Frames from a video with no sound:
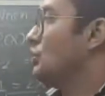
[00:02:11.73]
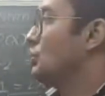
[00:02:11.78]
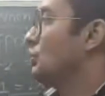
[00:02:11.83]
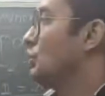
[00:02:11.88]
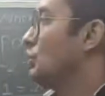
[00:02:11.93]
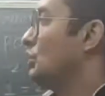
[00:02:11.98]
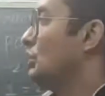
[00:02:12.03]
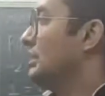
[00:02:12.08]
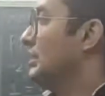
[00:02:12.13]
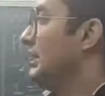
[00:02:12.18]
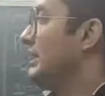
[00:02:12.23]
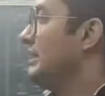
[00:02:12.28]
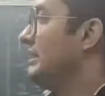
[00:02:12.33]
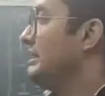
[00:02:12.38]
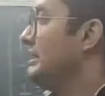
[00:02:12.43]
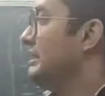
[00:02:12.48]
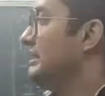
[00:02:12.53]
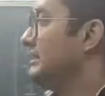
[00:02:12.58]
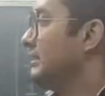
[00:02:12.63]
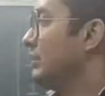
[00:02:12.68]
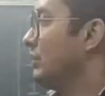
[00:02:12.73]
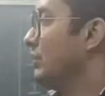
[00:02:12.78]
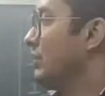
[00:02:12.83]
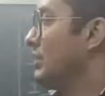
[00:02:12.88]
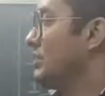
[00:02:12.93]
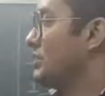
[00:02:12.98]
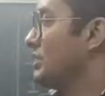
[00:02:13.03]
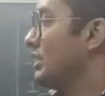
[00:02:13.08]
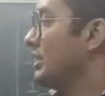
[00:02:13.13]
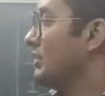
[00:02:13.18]
So in this
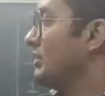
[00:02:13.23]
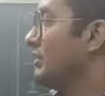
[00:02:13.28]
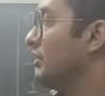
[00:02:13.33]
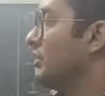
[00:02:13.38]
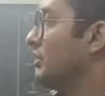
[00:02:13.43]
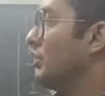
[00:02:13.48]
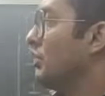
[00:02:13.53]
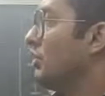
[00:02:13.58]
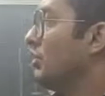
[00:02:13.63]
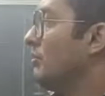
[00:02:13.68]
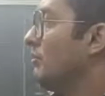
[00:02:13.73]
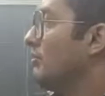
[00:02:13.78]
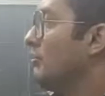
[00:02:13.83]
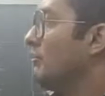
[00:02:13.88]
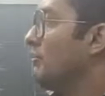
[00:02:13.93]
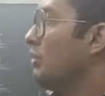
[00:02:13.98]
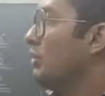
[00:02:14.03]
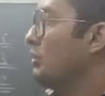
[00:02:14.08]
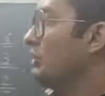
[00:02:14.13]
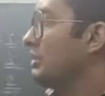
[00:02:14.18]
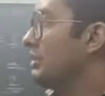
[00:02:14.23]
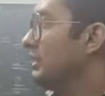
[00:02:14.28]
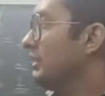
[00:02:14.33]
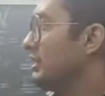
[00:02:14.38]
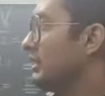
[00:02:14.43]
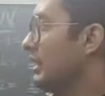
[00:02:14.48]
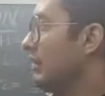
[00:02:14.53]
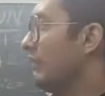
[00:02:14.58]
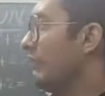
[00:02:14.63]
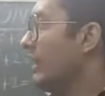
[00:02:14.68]
equation
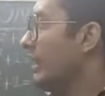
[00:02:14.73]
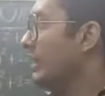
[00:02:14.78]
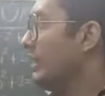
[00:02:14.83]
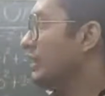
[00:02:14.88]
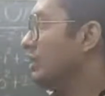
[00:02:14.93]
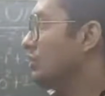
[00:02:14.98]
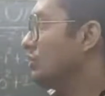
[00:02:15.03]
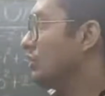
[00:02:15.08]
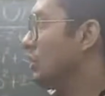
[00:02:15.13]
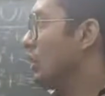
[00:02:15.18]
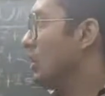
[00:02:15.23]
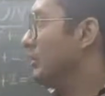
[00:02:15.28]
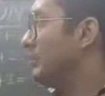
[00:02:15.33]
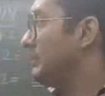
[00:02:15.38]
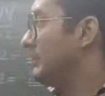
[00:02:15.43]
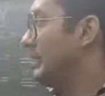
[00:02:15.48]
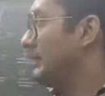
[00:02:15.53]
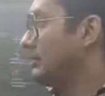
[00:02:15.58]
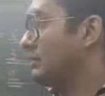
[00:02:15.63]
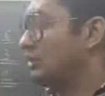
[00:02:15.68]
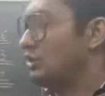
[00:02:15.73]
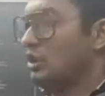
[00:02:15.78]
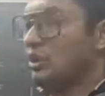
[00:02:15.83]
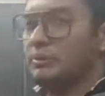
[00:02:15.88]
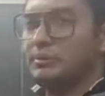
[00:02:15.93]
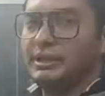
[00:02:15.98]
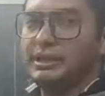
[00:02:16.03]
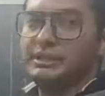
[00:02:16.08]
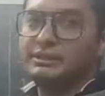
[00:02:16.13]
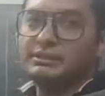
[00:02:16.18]
put the values of this
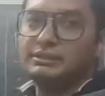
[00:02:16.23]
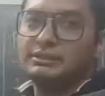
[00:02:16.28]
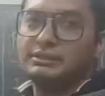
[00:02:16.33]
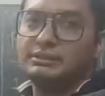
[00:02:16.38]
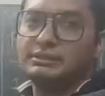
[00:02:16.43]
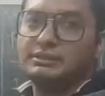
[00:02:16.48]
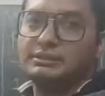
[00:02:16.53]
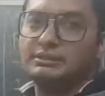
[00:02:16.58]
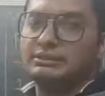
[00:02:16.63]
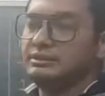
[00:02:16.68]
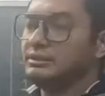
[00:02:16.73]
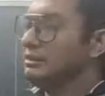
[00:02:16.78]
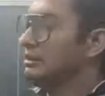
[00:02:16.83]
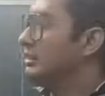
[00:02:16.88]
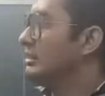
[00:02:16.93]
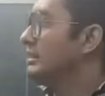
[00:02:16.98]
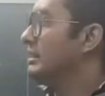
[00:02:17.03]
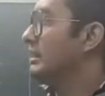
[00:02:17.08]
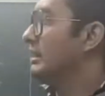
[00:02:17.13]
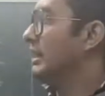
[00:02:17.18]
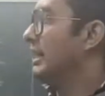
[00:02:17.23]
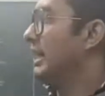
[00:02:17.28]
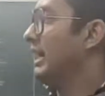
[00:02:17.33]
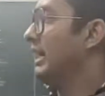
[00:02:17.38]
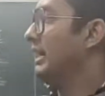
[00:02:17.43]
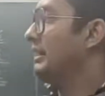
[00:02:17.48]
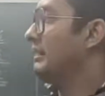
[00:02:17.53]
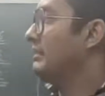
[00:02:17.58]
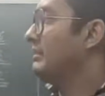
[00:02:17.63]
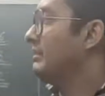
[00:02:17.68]
domain,
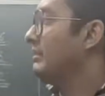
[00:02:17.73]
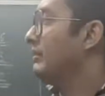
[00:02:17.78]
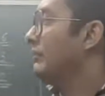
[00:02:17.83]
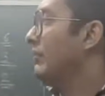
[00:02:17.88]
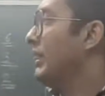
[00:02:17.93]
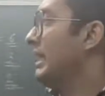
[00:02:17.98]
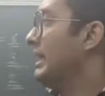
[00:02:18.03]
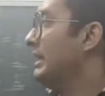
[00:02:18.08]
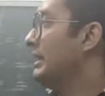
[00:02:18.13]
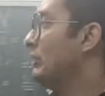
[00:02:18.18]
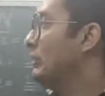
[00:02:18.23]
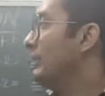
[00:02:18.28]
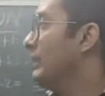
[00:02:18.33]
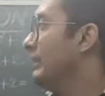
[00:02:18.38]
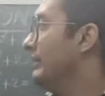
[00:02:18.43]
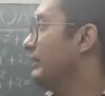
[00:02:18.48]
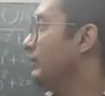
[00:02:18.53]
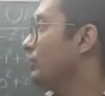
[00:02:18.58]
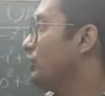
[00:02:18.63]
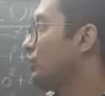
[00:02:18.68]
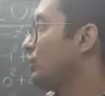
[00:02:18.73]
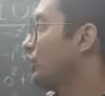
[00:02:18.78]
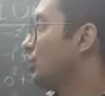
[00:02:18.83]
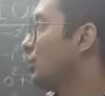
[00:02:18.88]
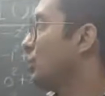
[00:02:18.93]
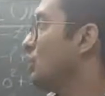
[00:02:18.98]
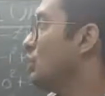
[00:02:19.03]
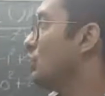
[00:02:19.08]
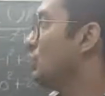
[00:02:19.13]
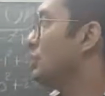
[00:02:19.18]
and value is
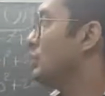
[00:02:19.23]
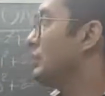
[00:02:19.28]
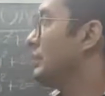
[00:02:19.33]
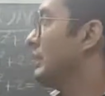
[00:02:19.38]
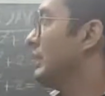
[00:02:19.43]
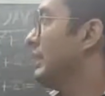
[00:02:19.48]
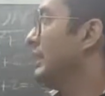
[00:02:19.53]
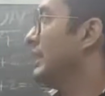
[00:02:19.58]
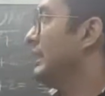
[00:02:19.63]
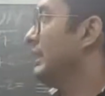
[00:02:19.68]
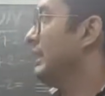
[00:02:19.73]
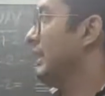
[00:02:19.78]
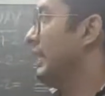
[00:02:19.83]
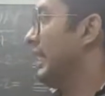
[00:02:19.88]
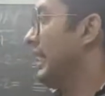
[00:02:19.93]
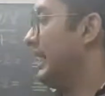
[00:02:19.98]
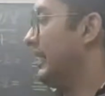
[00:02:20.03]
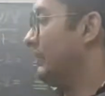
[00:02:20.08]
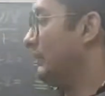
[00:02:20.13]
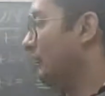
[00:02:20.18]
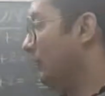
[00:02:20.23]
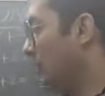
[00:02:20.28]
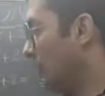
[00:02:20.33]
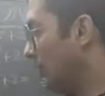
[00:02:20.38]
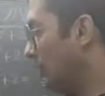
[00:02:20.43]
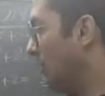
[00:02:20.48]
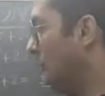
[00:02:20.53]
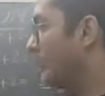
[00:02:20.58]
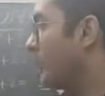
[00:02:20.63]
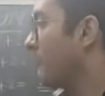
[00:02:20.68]
2, 3 and
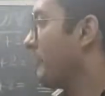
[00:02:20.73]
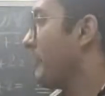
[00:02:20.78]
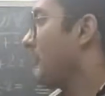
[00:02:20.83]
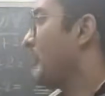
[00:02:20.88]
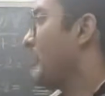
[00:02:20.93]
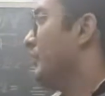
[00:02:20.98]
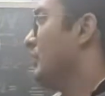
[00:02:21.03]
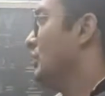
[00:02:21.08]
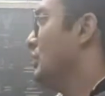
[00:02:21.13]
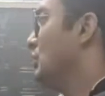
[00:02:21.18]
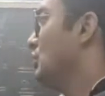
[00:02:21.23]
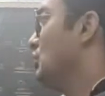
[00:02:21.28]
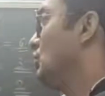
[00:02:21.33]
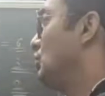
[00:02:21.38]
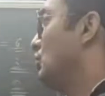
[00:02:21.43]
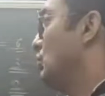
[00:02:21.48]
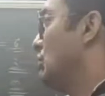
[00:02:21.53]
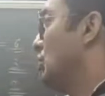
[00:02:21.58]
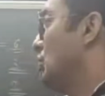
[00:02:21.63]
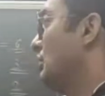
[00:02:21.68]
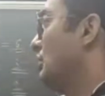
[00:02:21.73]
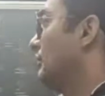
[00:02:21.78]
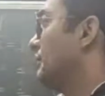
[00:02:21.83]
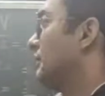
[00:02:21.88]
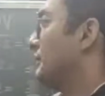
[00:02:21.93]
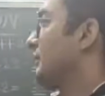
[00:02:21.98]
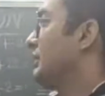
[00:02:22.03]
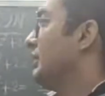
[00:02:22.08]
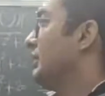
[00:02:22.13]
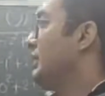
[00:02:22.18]
4.
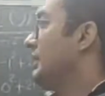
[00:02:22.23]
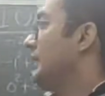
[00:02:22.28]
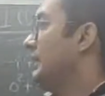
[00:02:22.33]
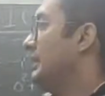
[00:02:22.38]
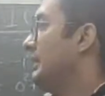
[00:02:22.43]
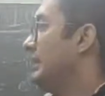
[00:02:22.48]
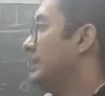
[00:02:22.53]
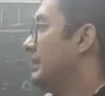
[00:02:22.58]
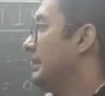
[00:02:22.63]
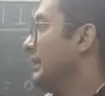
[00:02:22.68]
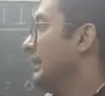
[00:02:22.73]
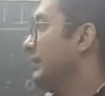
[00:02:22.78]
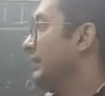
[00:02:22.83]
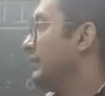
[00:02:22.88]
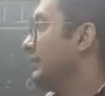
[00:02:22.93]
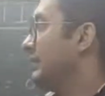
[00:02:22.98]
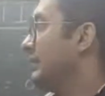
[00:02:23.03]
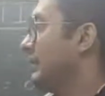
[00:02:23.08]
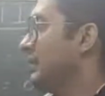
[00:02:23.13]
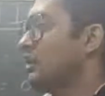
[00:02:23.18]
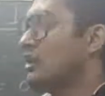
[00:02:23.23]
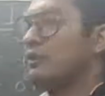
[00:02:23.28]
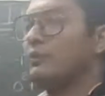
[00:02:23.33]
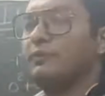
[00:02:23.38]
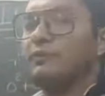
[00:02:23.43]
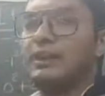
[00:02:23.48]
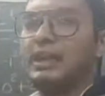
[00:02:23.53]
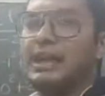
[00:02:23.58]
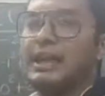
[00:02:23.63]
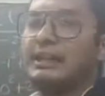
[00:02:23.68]
So here instead
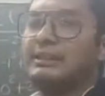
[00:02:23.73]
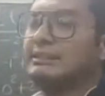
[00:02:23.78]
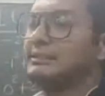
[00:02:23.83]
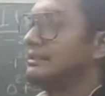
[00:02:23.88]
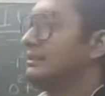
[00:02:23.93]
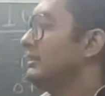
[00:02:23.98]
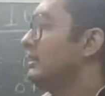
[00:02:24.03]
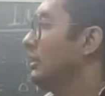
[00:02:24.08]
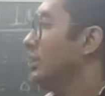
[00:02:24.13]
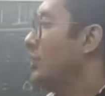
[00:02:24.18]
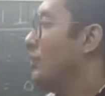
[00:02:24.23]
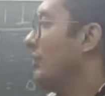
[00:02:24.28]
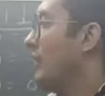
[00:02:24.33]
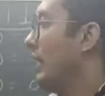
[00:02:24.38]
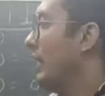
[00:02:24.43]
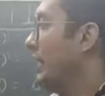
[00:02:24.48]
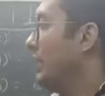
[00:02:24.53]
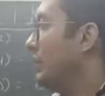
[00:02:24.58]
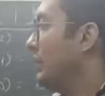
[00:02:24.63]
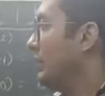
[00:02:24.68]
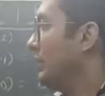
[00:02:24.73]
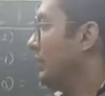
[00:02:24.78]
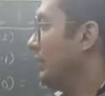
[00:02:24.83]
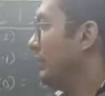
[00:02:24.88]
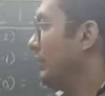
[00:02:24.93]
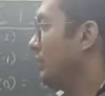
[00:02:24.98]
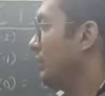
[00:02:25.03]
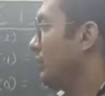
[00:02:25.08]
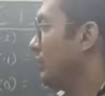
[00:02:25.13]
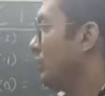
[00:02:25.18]
of x, value
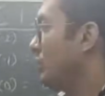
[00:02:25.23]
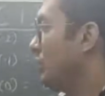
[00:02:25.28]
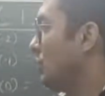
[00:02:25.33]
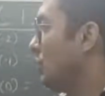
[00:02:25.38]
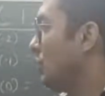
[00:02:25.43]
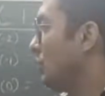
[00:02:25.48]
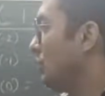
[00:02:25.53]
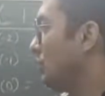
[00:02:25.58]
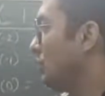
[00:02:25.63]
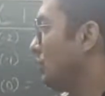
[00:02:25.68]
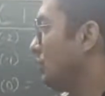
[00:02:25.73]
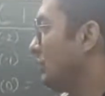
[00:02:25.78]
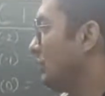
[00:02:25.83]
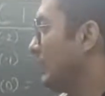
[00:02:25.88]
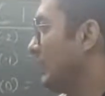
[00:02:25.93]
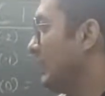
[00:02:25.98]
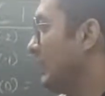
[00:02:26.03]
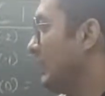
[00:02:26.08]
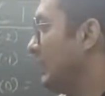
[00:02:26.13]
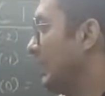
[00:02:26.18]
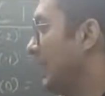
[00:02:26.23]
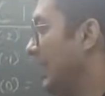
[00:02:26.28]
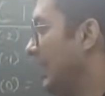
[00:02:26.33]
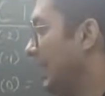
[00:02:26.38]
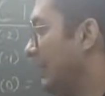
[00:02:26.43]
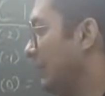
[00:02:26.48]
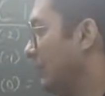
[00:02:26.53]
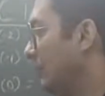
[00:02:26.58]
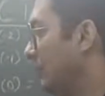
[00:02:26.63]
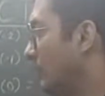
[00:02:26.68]
is 2, 3
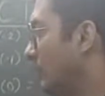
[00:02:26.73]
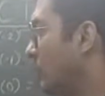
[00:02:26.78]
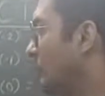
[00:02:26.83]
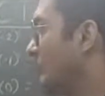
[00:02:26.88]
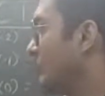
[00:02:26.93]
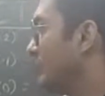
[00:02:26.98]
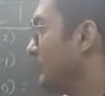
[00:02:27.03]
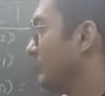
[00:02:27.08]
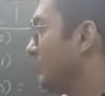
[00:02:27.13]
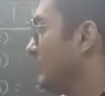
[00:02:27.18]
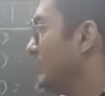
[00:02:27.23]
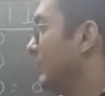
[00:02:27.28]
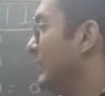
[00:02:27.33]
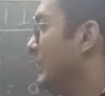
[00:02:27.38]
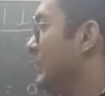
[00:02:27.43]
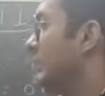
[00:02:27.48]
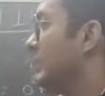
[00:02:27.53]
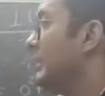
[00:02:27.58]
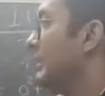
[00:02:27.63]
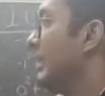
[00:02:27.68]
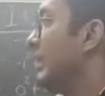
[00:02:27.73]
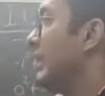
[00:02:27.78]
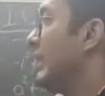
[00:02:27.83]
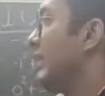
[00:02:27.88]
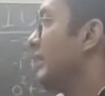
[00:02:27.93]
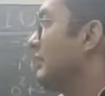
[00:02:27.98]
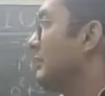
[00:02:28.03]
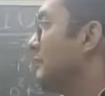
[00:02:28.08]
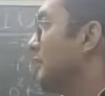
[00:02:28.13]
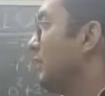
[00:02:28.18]
and 4. Here
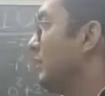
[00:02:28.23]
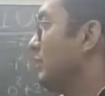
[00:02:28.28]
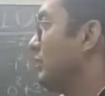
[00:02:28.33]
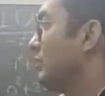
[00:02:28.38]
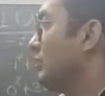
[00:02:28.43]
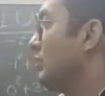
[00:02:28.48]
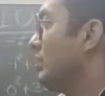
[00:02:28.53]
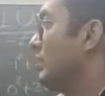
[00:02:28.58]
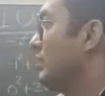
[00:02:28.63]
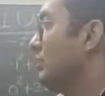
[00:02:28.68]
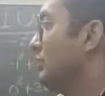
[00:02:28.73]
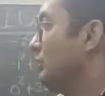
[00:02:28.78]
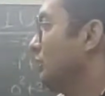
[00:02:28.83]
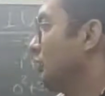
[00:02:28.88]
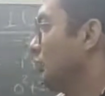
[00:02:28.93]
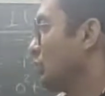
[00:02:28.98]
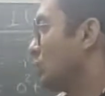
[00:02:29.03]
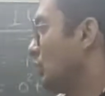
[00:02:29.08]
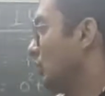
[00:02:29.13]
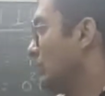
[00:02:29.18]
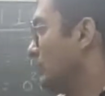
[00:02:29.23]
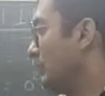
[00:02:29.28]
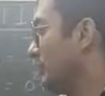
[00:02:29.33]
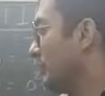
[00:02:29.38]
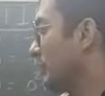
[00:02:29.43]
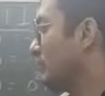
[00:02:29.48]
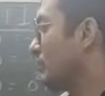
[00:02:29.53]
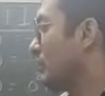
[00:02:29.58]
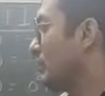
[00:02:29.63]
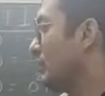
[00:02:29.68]
x plus 1, so 2
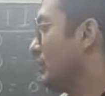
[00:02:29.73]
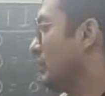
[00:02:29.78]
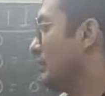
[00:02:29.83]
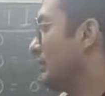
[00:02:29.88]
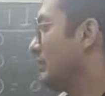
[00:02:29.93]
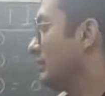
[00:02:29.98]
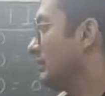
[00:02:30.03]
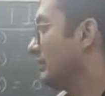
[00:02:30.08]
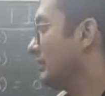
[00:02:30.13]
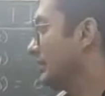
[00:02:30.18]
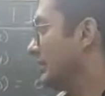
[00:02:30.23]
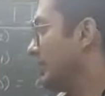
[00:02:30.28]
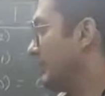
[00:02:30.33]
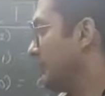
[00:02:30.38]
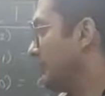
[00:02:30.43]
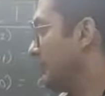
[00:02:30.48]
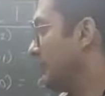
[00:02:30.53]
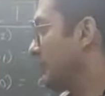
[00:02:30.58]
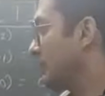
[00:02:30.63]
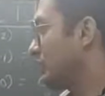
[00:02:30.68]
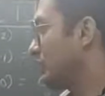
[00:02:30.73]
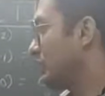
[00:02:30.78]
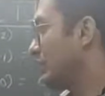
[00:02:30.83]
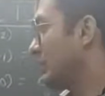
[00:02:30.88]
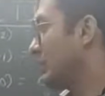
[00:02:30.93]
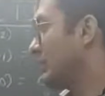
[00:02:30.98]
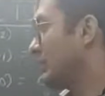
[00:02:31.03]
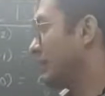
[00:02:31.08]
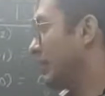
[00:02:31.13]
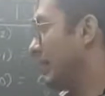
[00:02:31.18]
plus 1, 3 plus
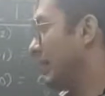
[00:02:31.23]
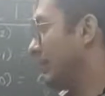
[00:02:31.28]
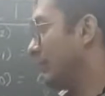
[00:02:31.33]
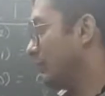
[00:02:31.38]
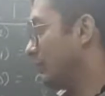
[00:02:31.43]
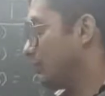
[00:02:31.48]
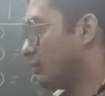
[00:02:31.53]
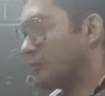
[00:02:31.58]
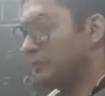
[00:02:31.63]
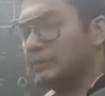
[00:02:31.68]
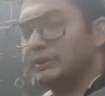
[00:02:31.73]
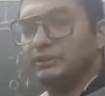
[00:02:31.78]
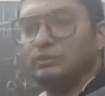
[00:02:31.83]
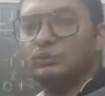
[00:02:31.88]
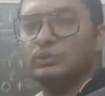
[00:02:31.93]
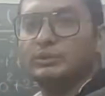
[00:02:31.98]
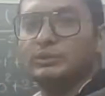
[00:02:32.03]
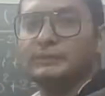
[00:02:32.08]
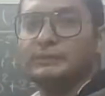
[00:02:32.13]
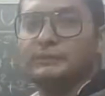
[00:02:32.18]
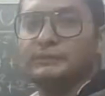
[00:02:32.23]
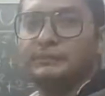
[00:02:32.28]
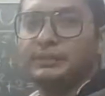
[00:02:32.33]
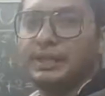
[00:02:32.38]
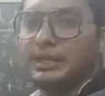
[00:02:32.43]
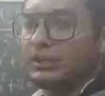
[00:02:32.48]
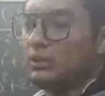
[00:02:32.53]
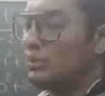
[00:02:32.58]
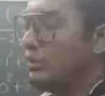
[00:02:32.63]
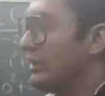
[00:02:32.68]
1 and 4 plus 1
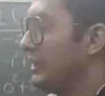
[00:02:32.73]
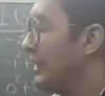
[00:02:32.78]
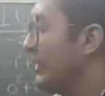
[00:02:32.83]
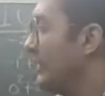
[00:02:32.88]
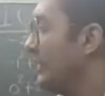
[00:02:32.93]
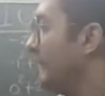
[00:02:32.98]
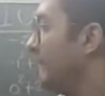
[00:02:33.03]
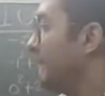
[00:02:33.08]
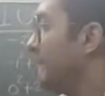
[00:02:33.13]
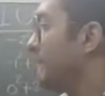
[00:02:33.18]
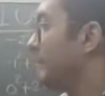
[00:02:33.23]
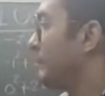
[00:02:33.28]
accordingly.